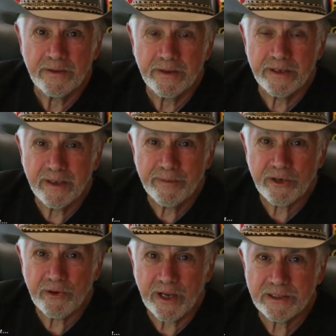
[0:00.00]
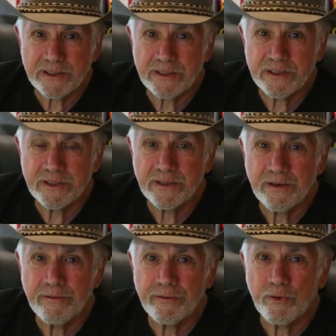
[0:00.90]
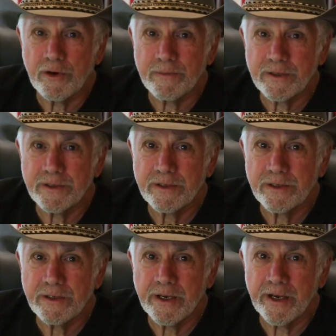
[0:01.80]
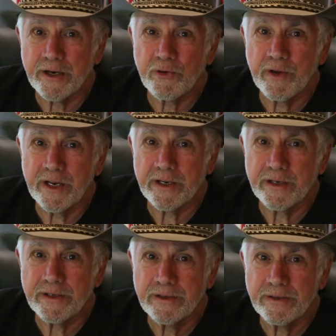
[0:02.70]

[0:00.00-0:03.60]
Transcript: The Democrats formed and created